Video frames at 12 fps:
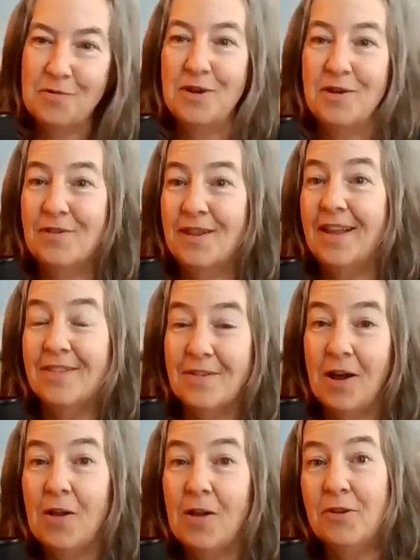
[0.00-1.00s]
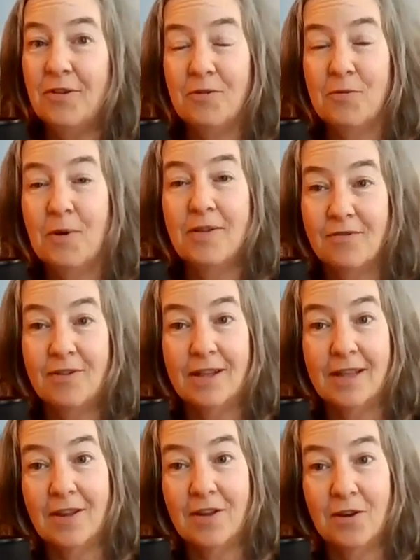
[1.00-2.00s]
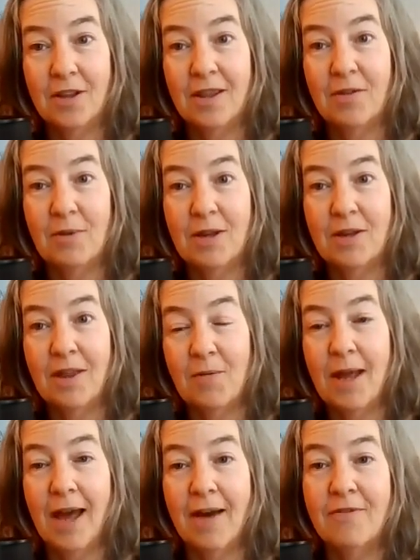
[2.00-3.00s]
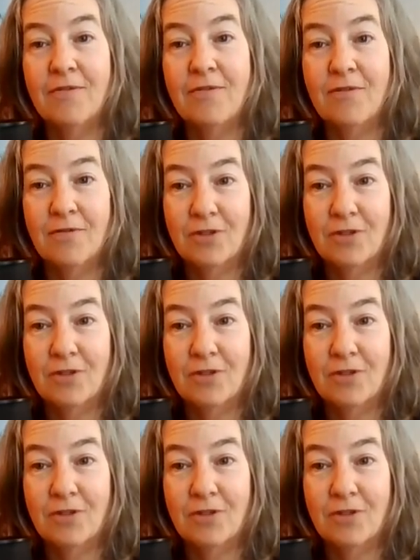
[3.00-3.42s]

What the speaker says: a different lens, they're all different ways of feeling good that we have of